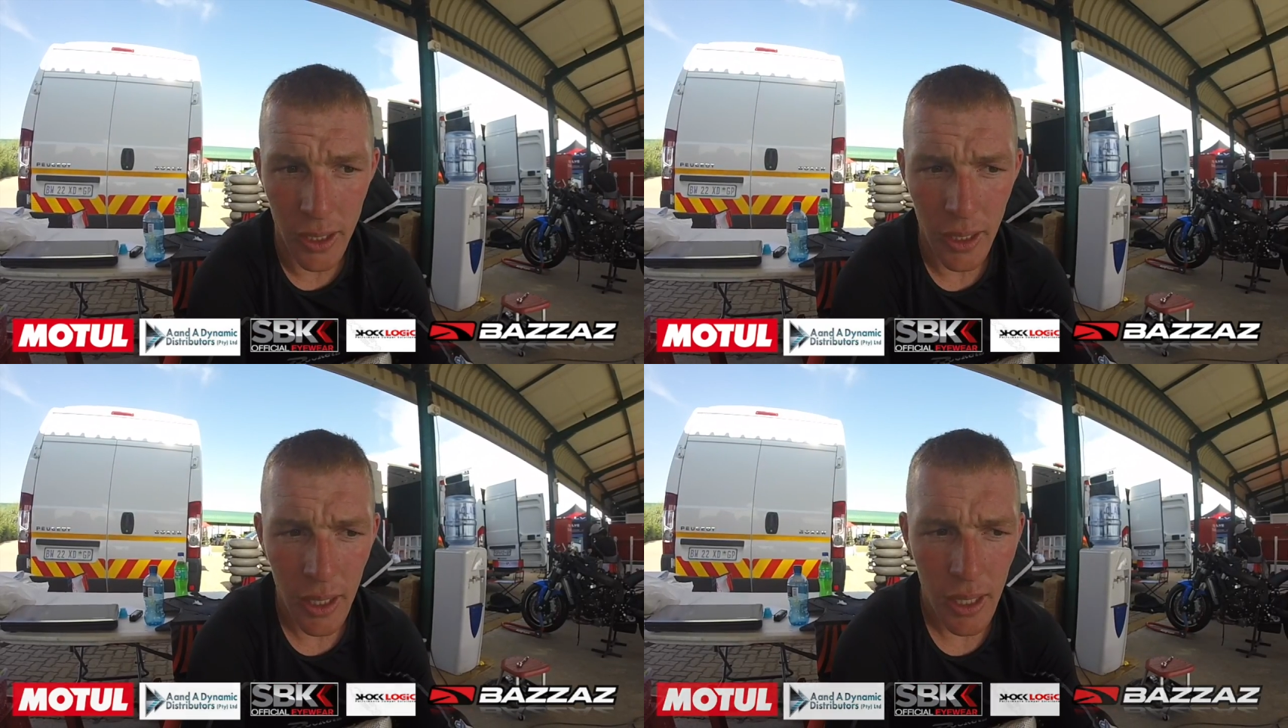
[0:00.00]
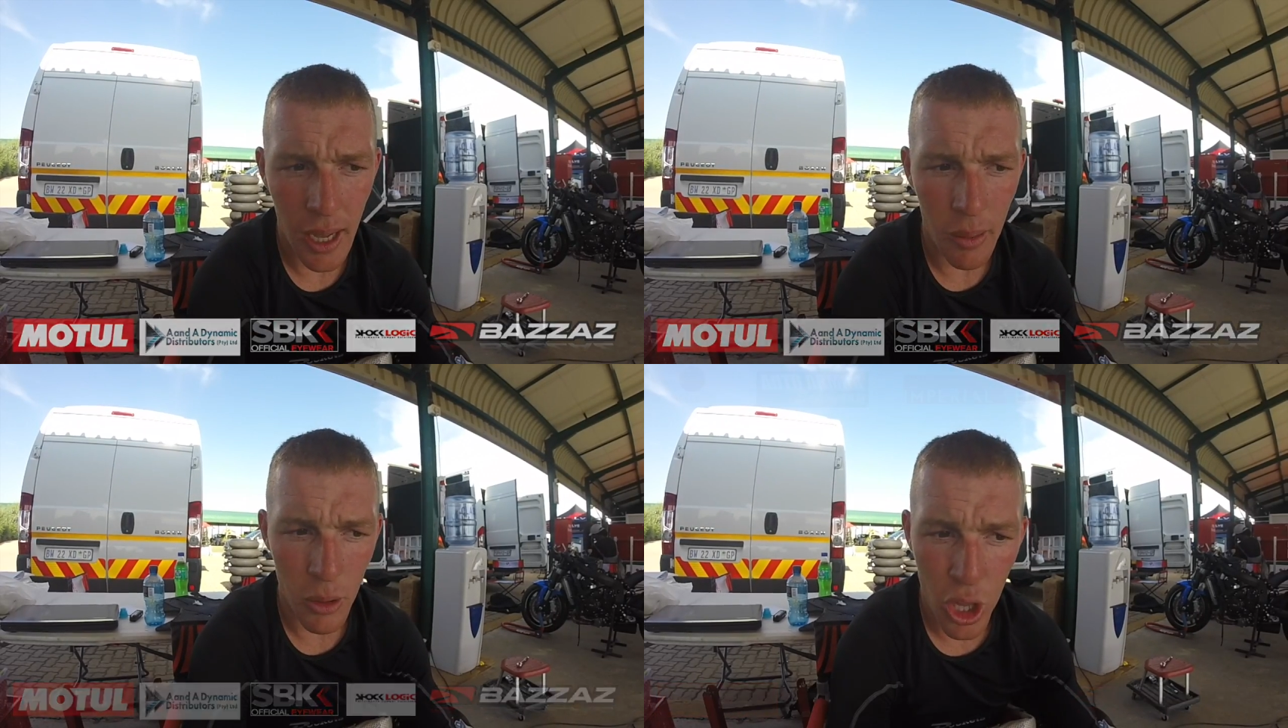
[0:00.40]

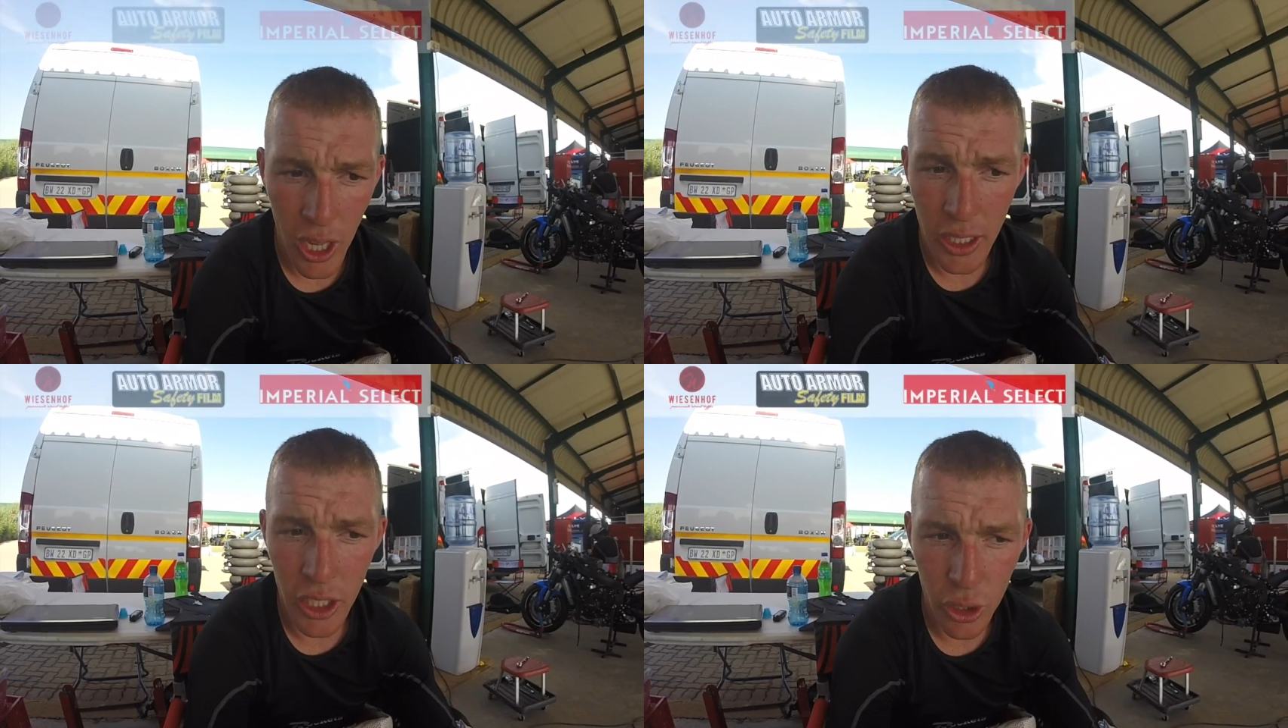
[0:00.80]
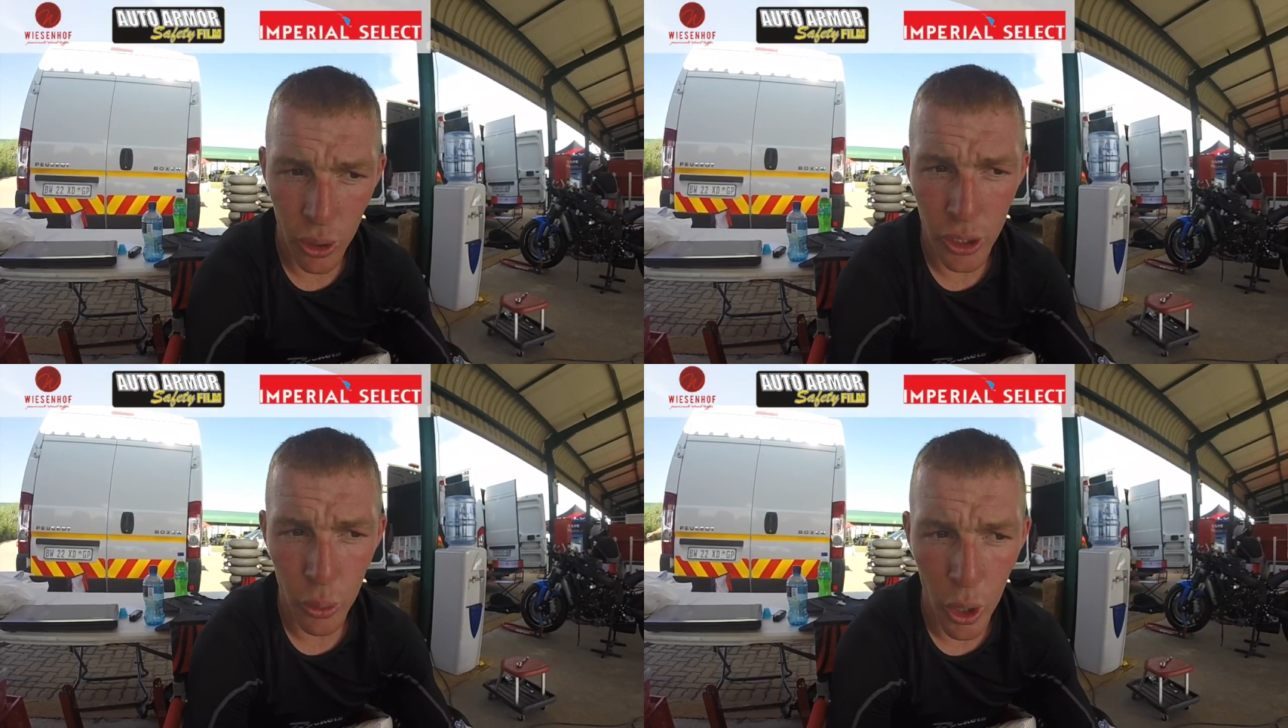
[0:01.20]
The chassis is
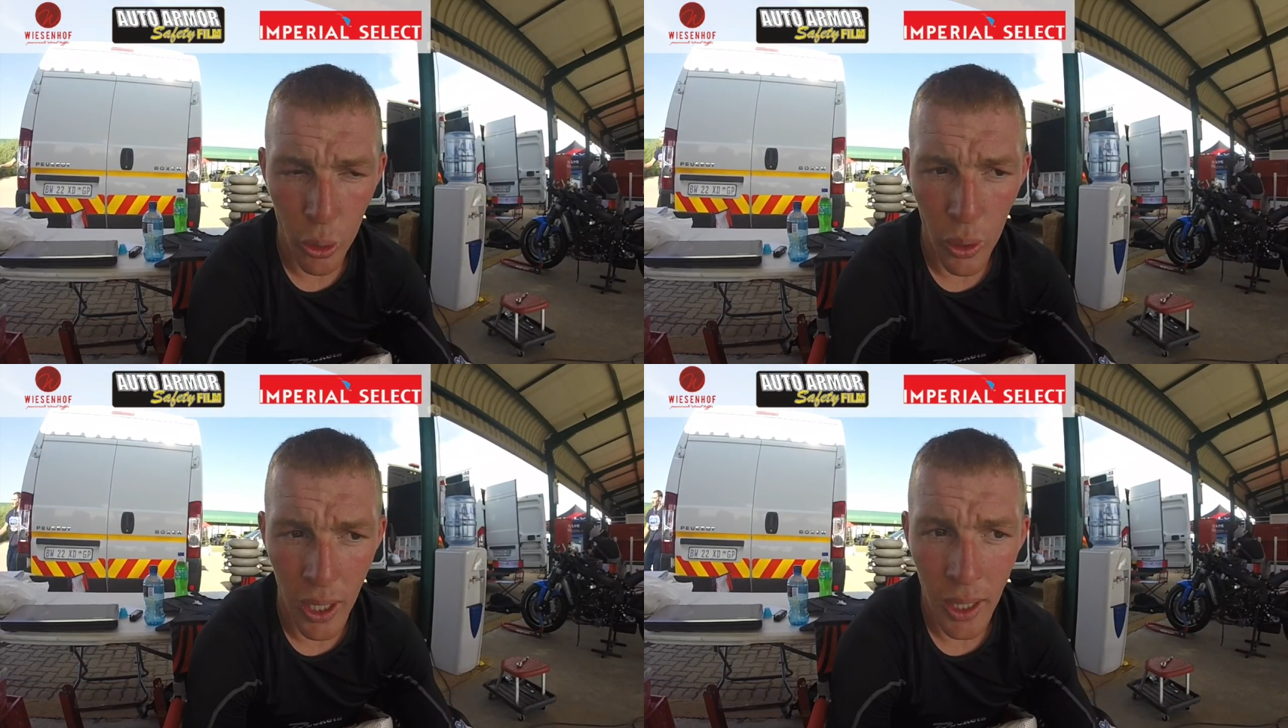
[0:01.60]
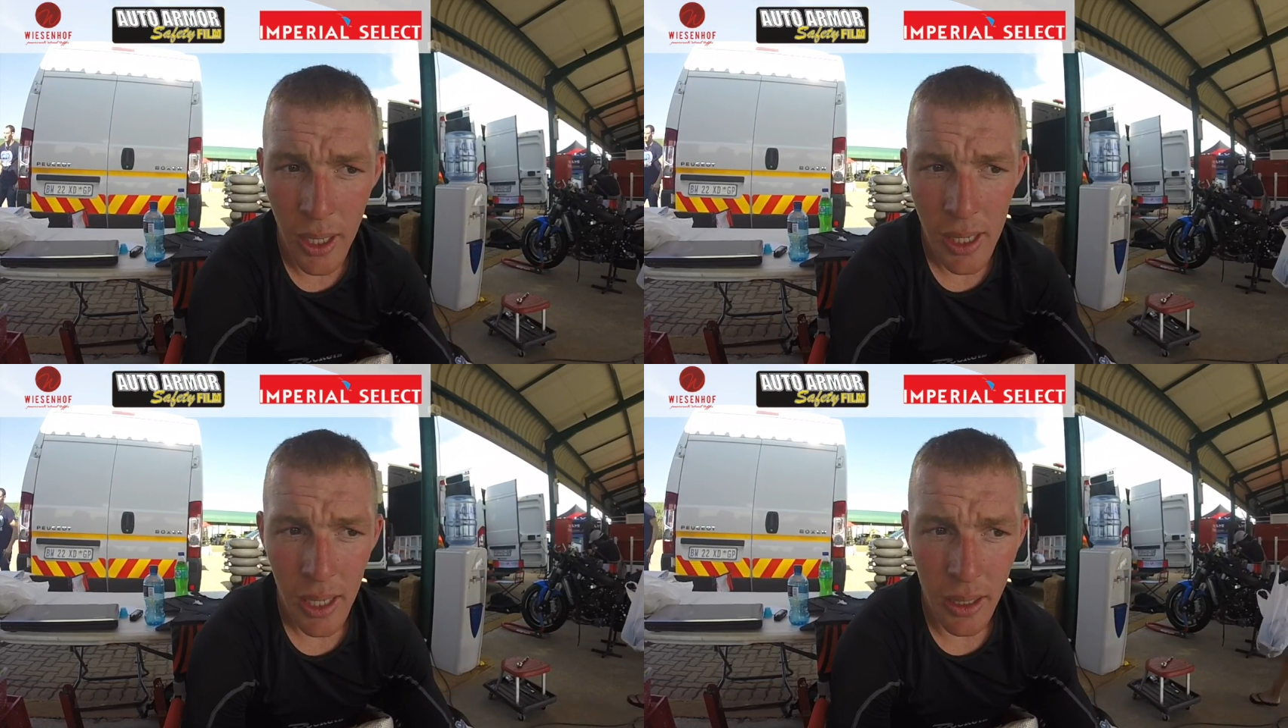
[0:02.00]
starting to work well.
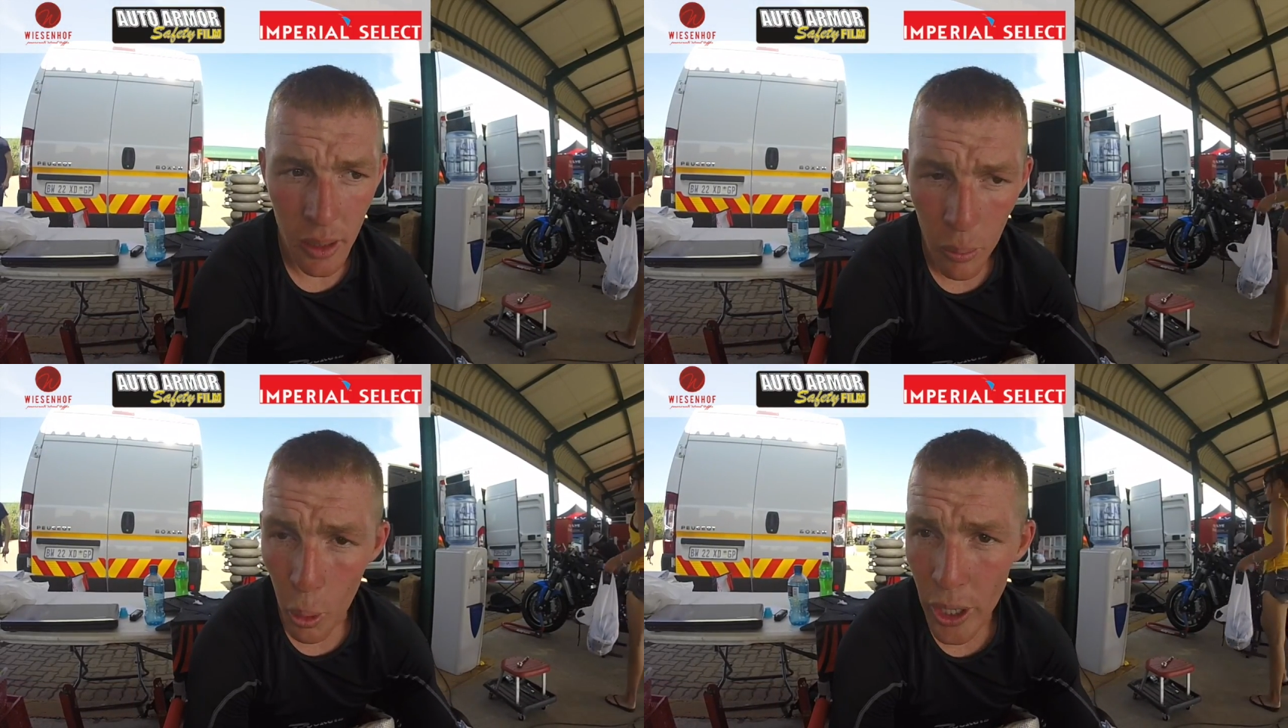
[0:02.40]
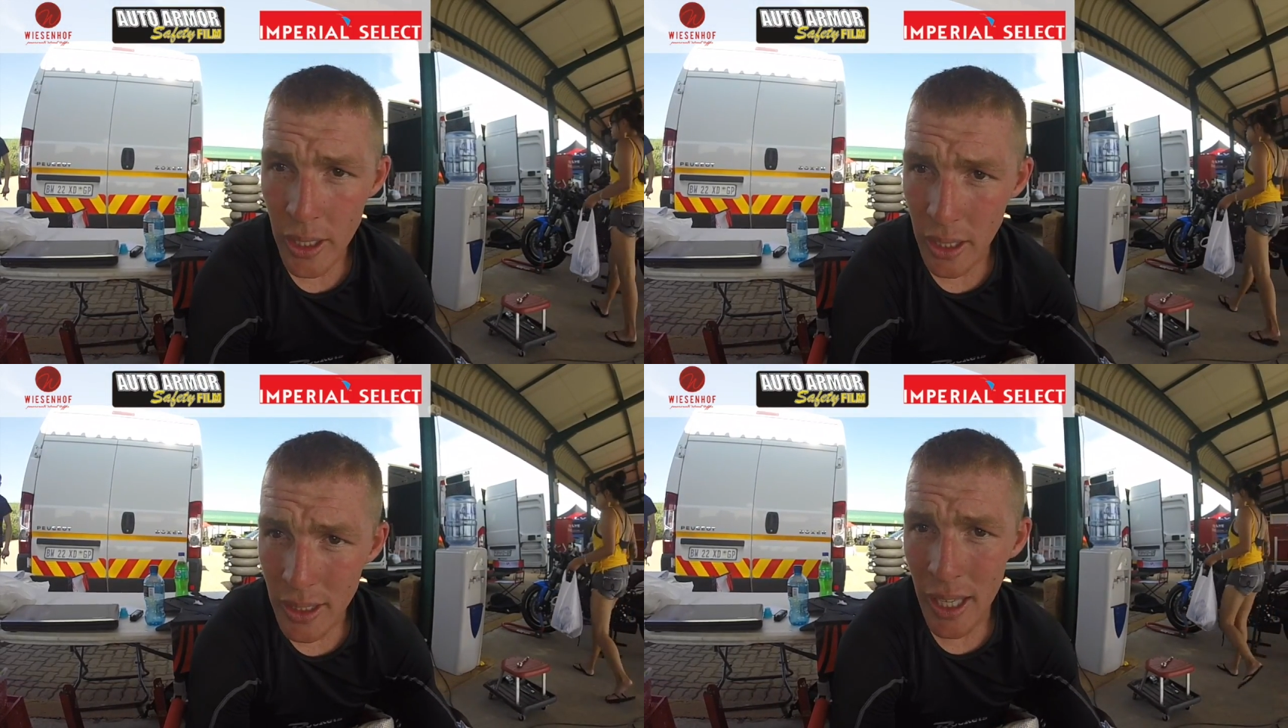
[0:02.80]
The
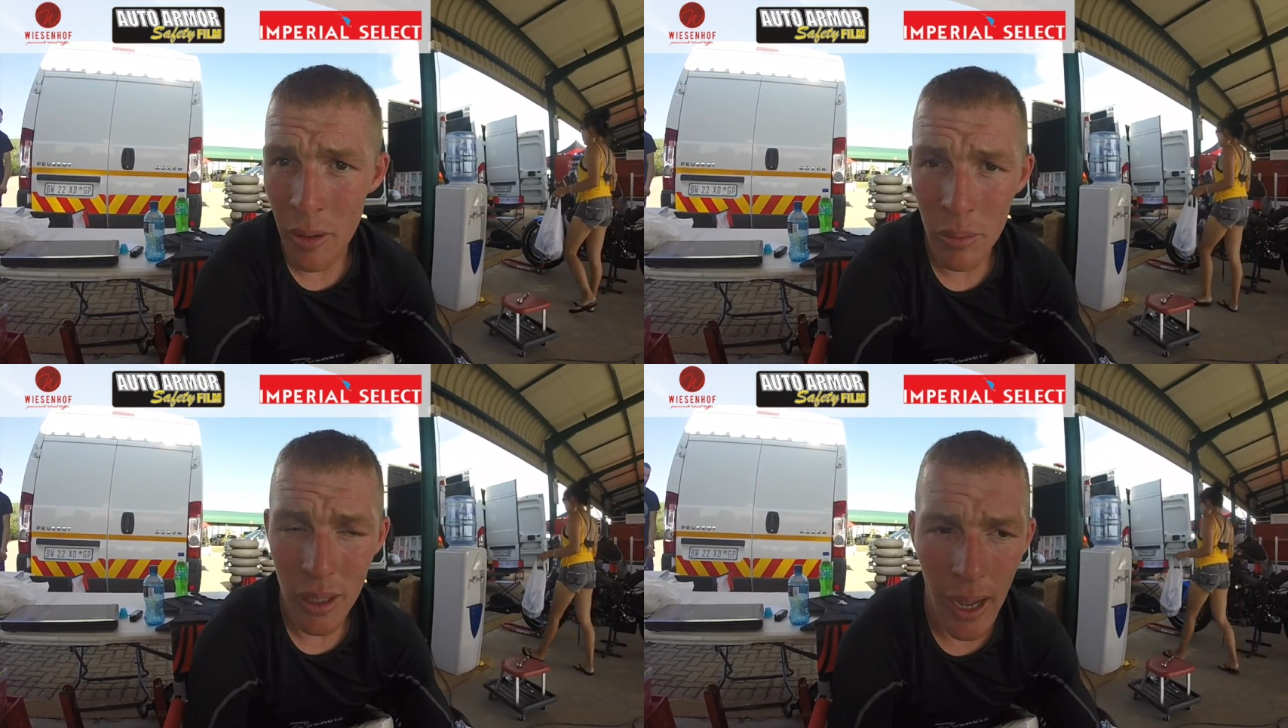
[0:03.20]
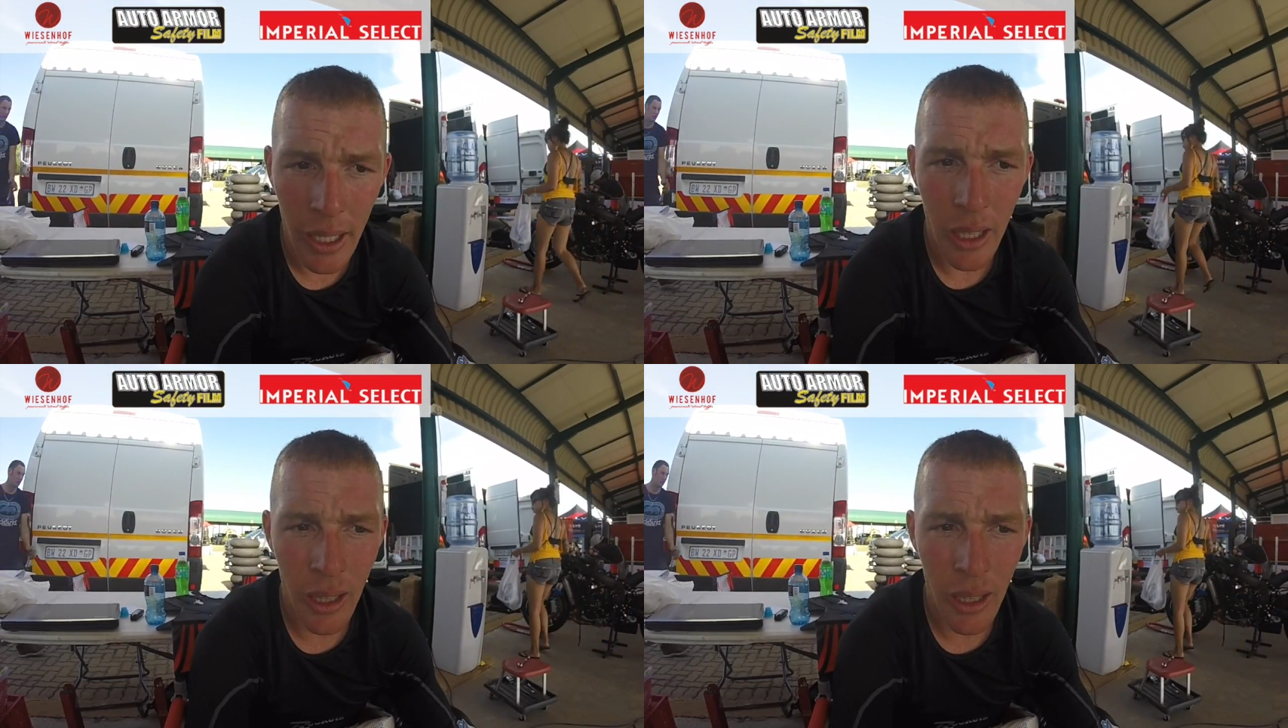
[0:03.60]
boys, the team, Dougie,